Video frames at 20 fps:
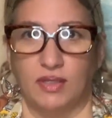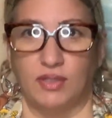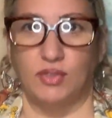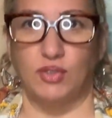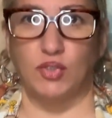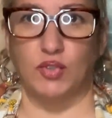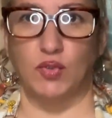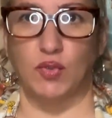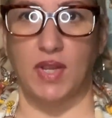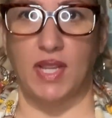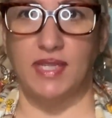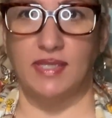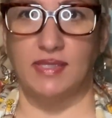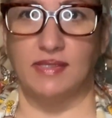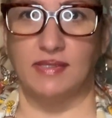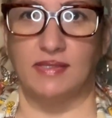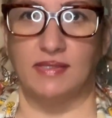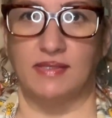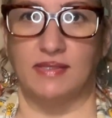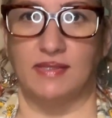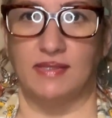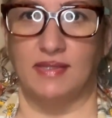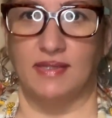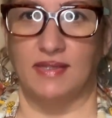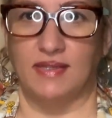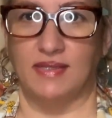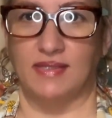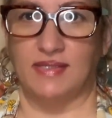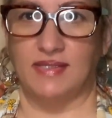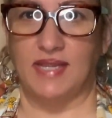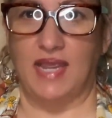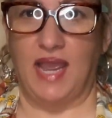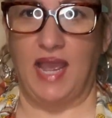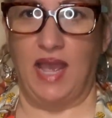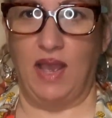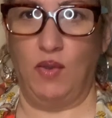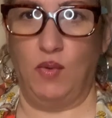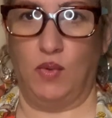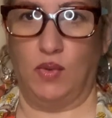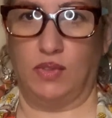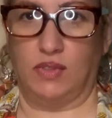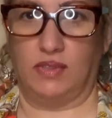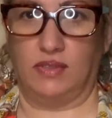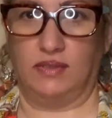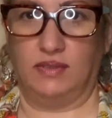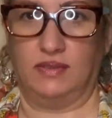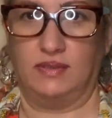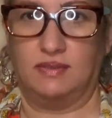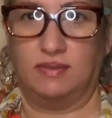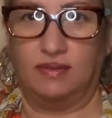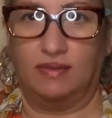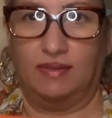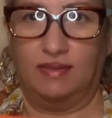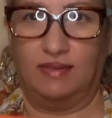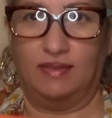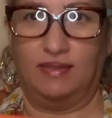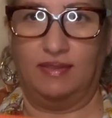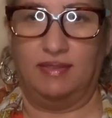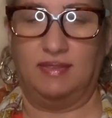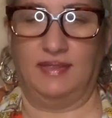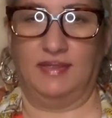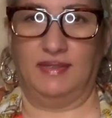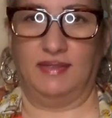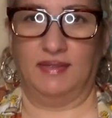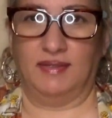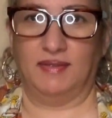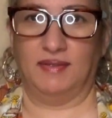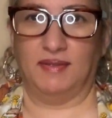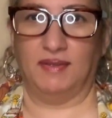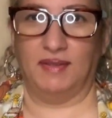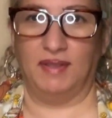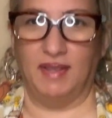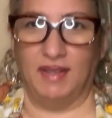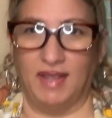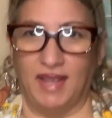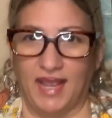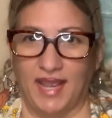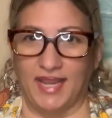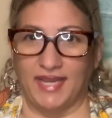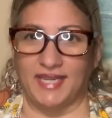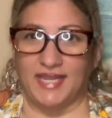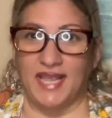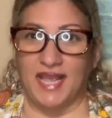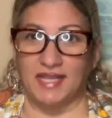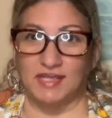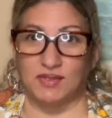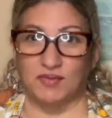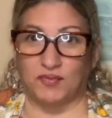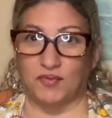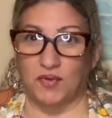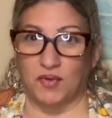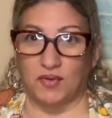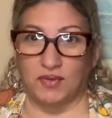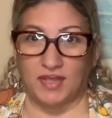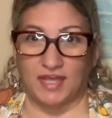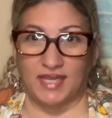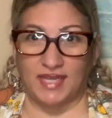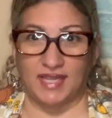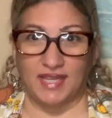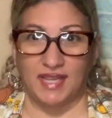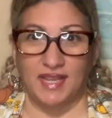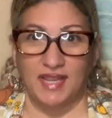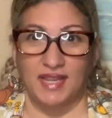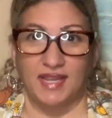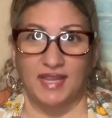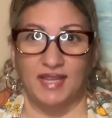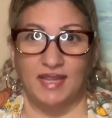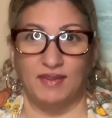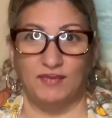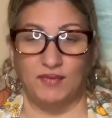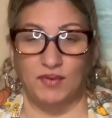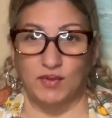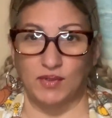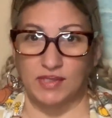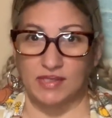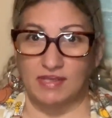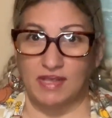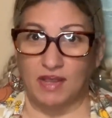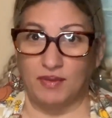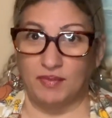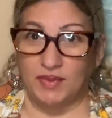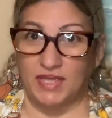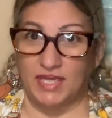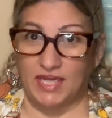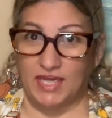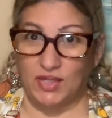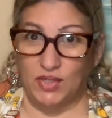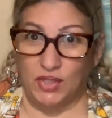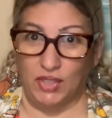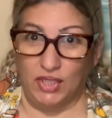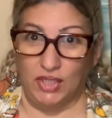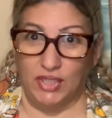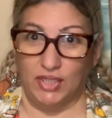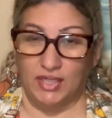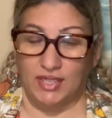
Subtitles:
dress towel, I guess, for like if you're a sloppy eater.